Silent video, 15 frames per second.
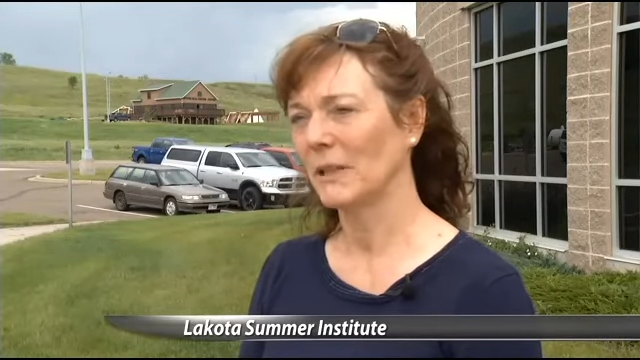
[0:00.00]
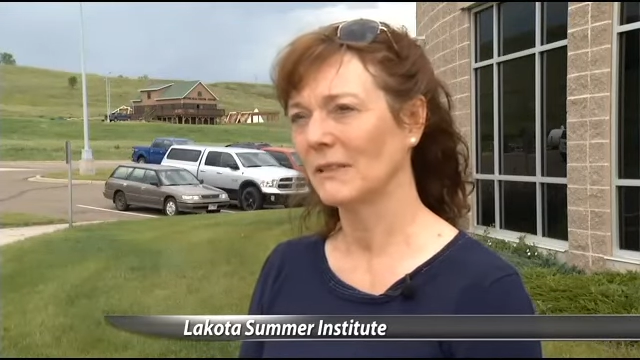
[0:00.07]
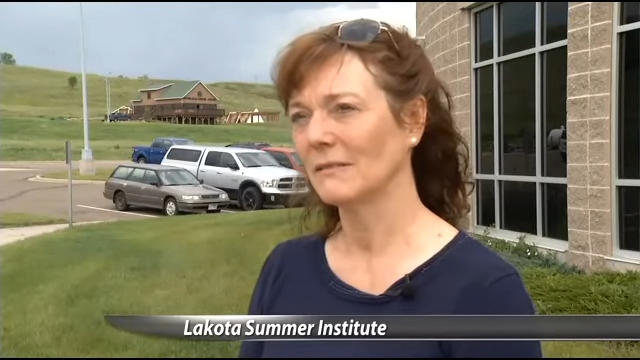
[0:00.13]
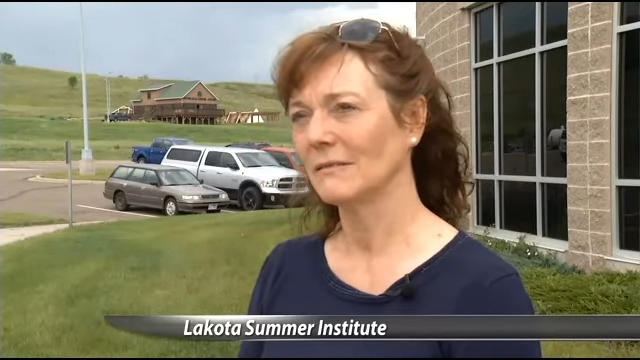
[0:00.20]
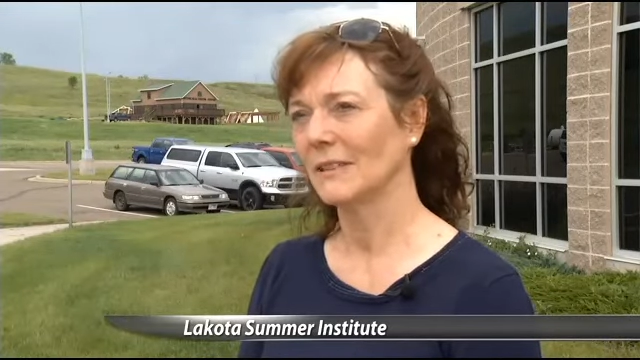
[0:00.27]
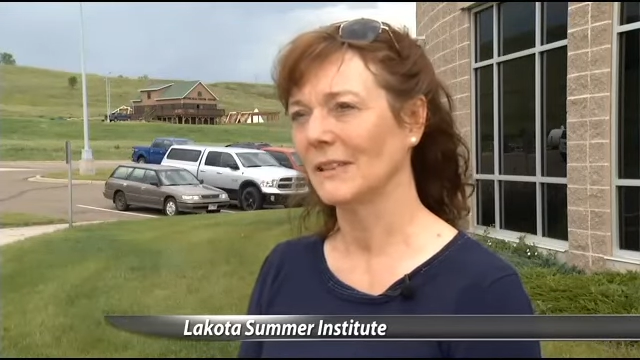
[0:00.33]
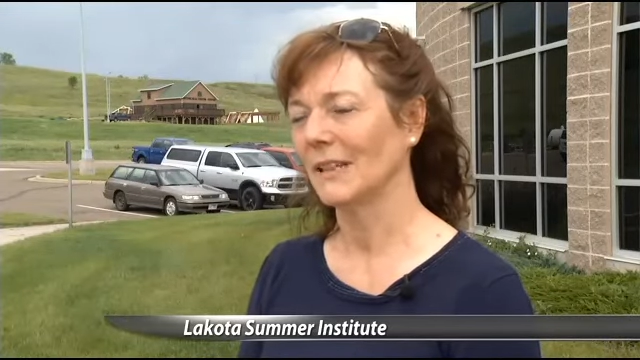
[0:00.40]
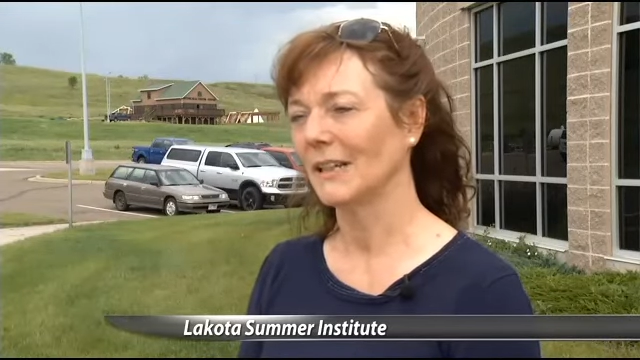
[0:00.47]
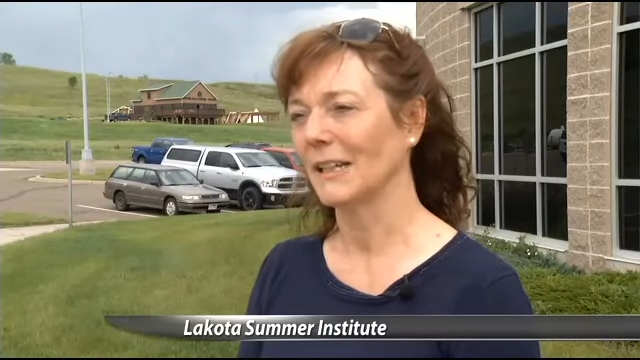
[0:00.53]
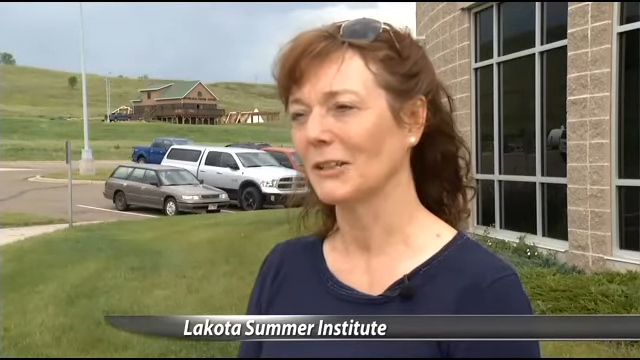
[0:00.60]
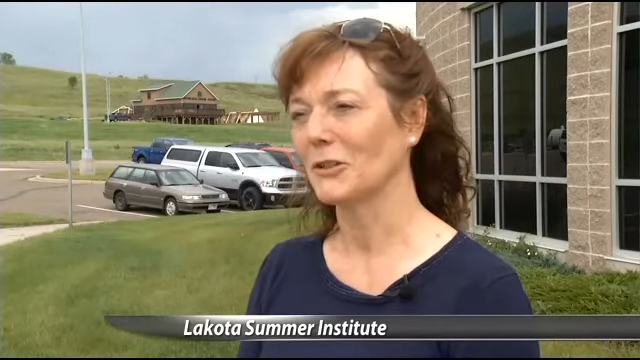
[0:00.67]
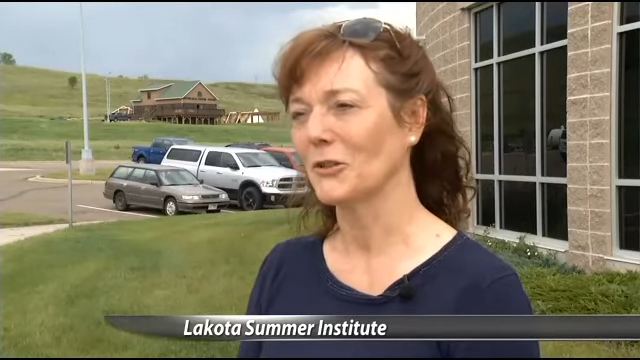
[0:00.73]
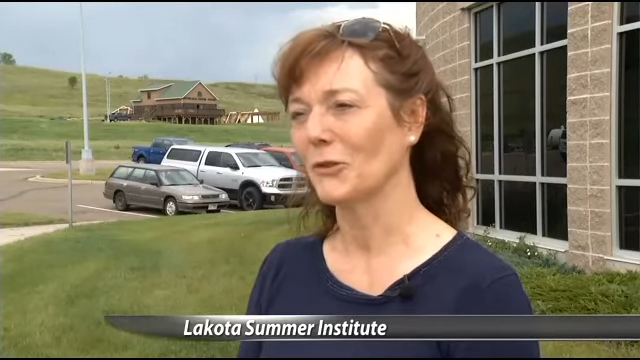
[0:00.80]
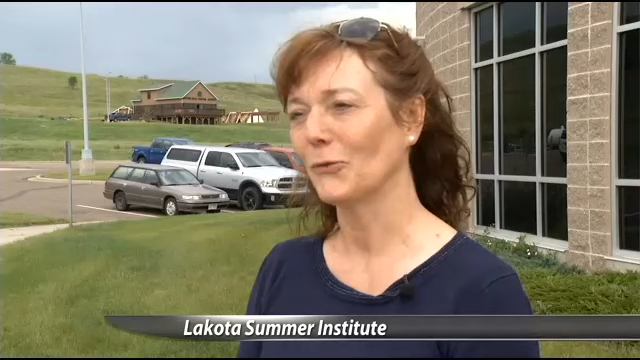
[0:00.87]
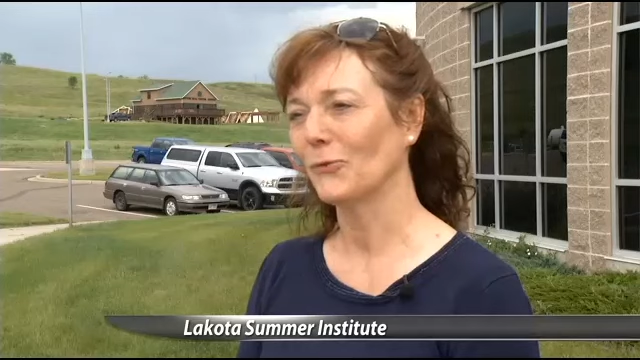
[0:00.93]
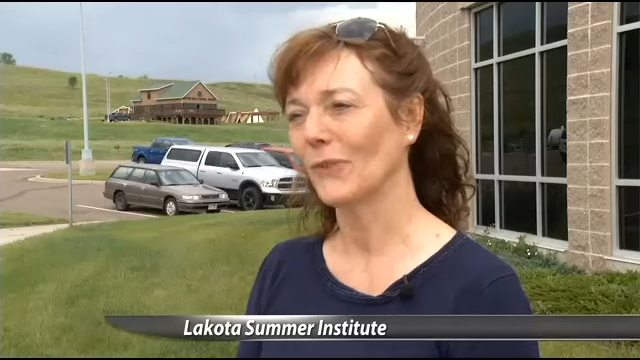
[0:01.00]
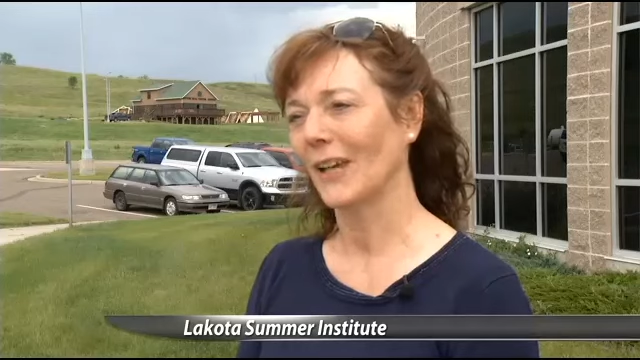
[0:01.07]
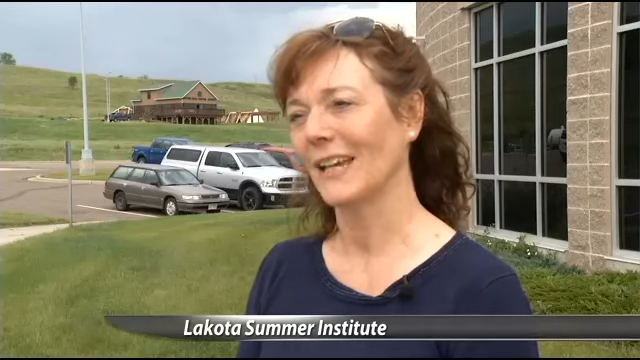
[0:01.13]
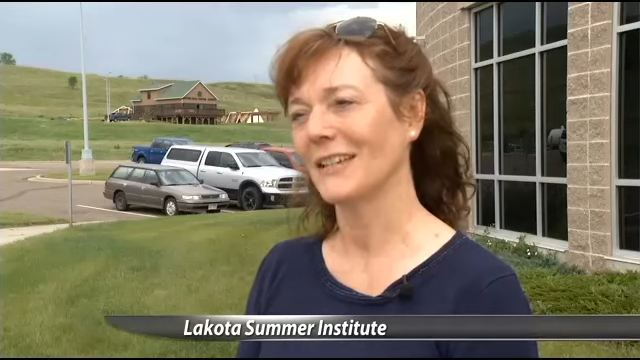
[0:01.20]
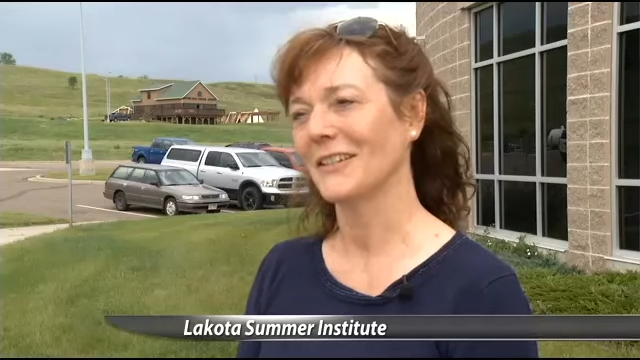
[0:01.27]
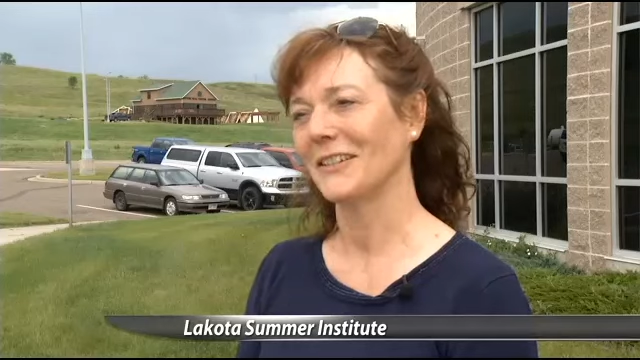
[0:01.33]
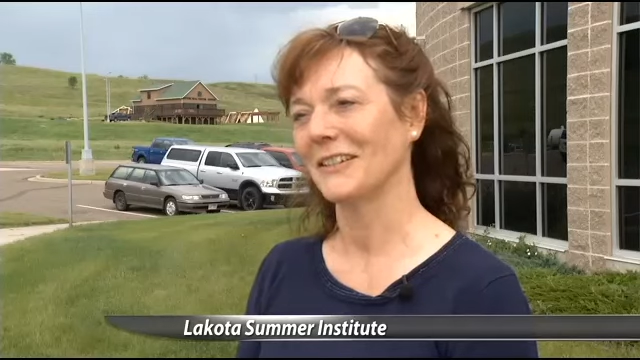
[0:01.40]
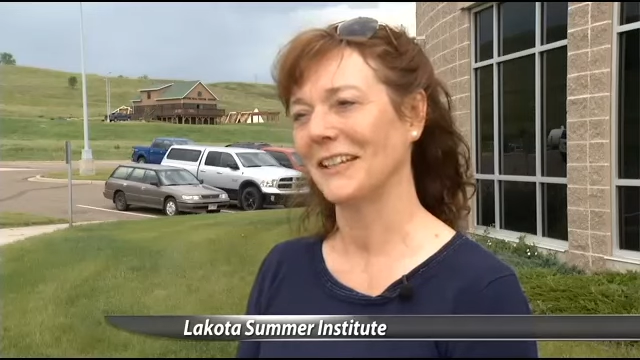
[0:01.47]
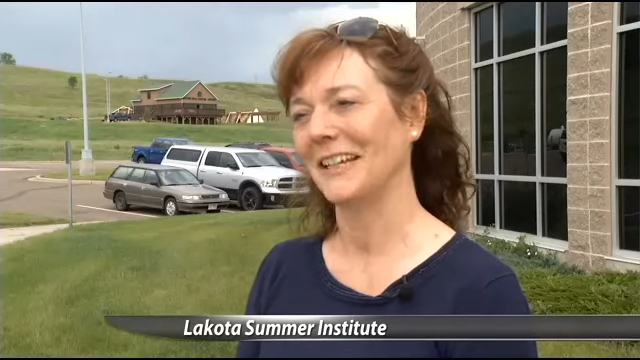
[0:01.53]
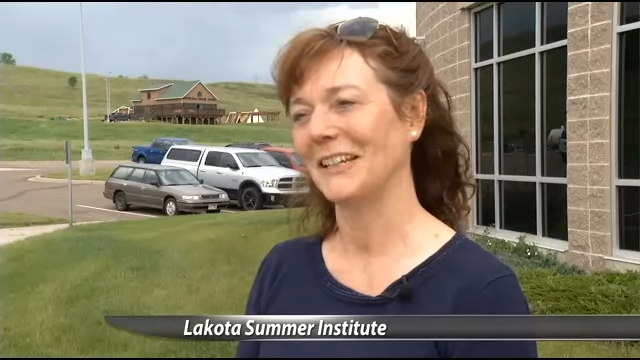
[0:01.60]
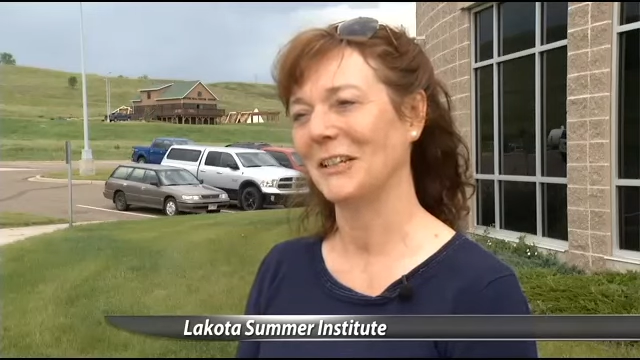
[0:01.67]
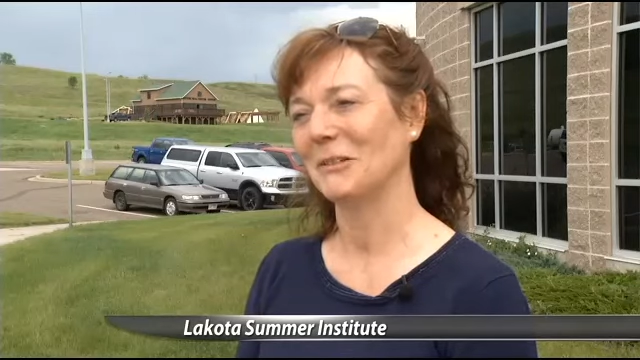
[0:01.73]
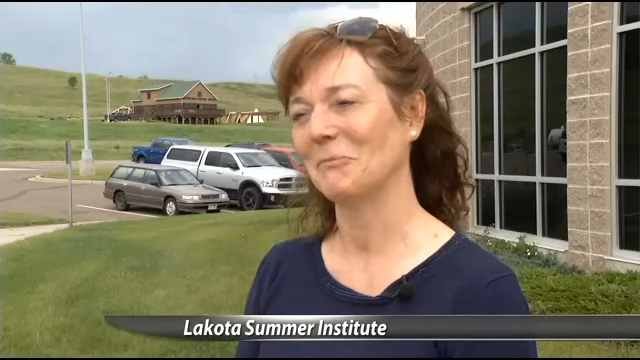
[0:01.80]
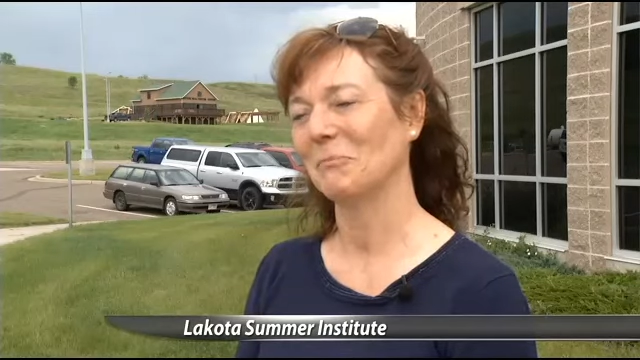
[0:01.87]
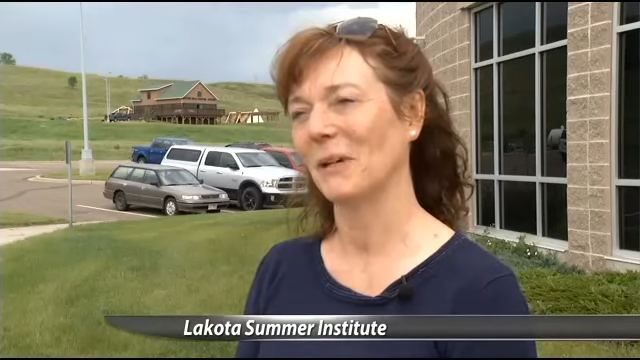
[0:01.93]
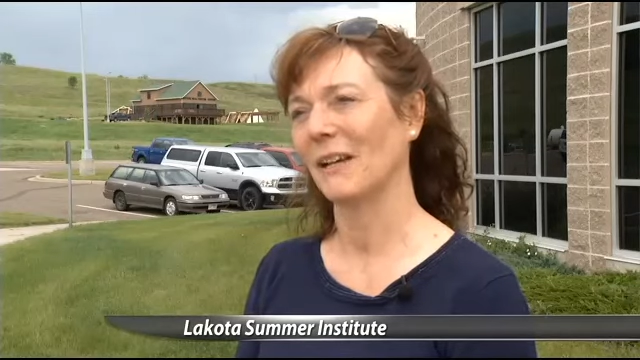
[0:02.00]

button and I got so fascinated